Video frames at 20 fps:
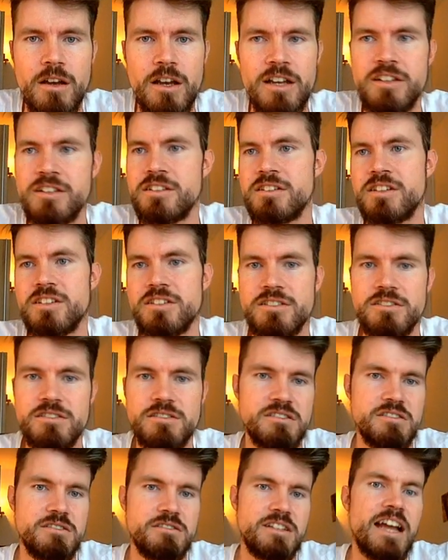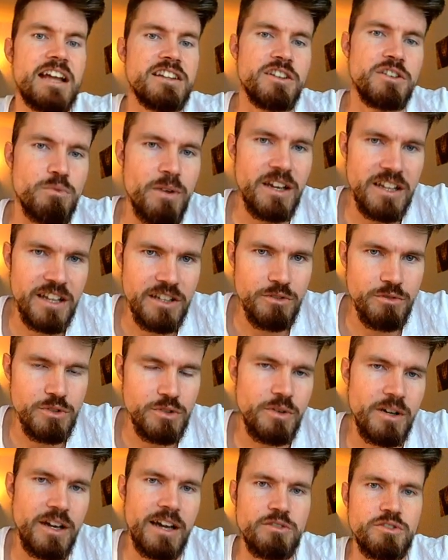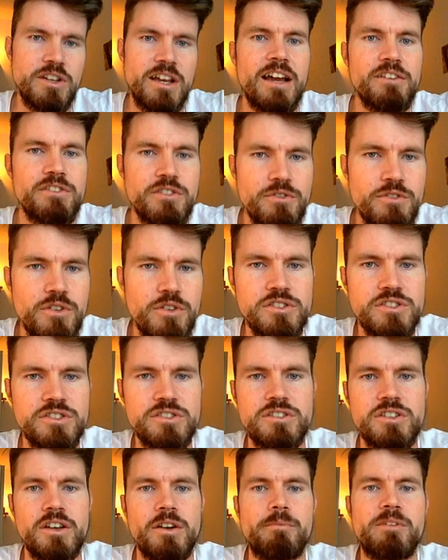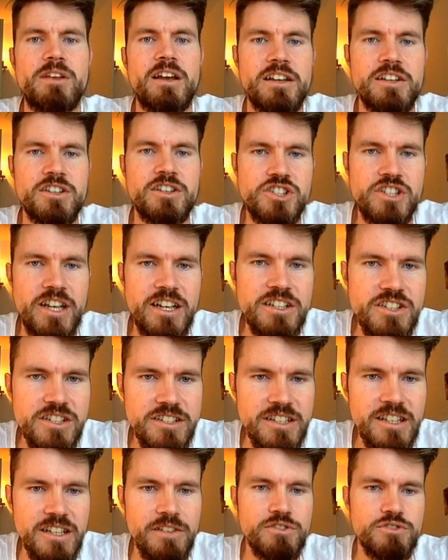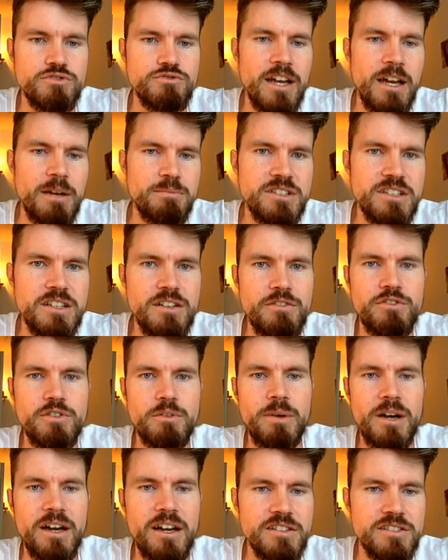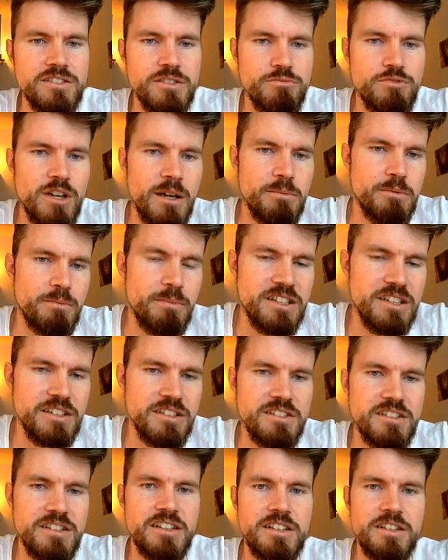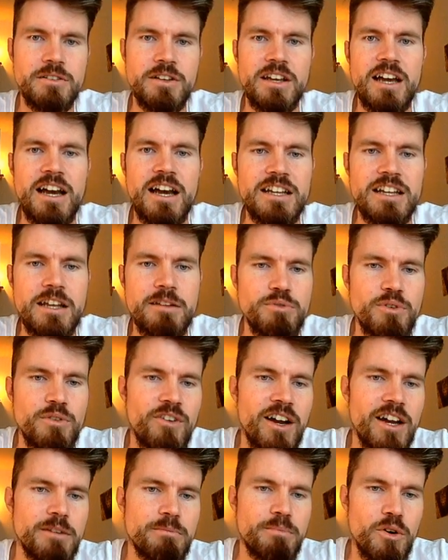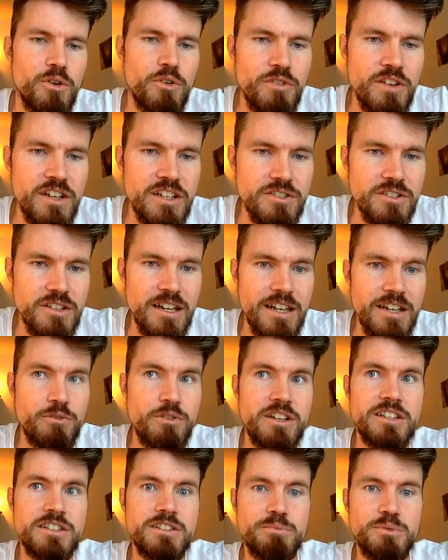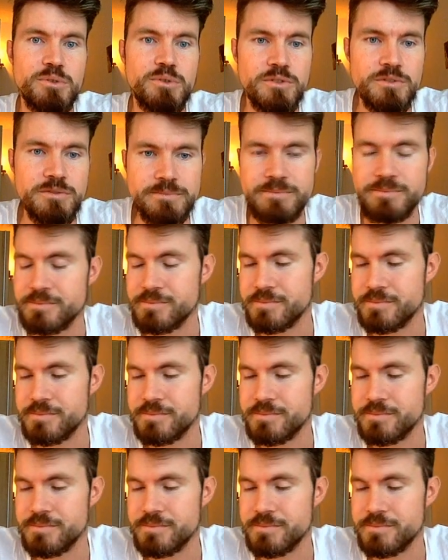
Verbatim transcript: in the standard way that you do it, I would have to first exchange this E T H to wrapped E T H, buy some wrapped B T C, and then provide both into the liquidity pool.